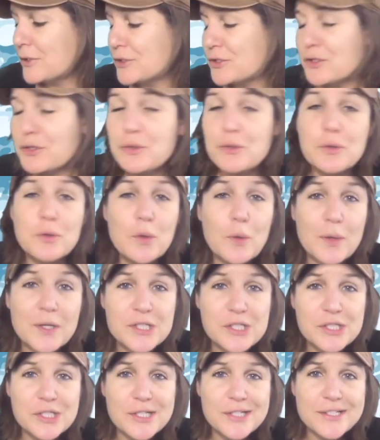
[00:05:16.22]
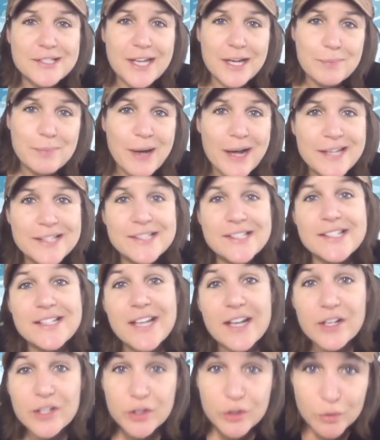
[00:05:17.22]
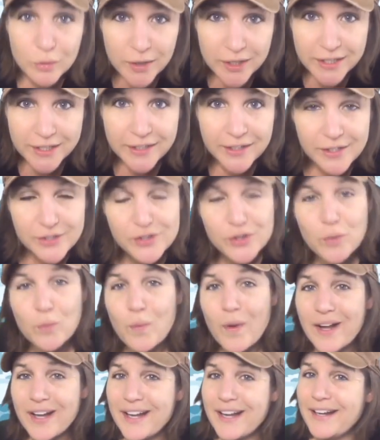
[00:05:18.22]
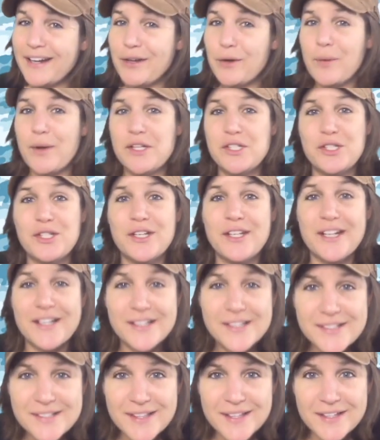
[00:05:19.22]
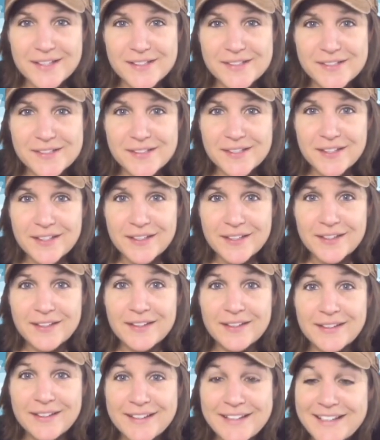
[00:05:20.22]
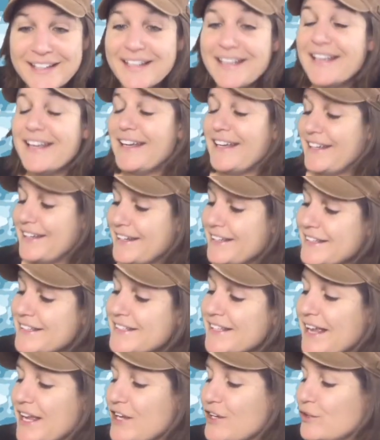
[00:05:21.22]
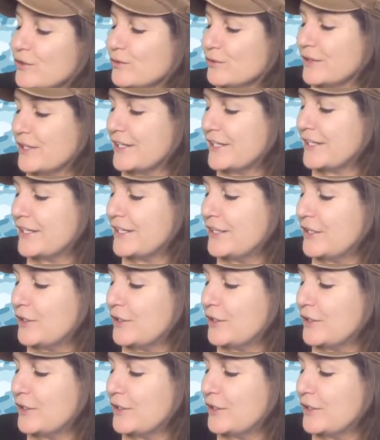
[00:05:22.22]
two, question type I see a grid. So, what kind of question is this? It is a gridded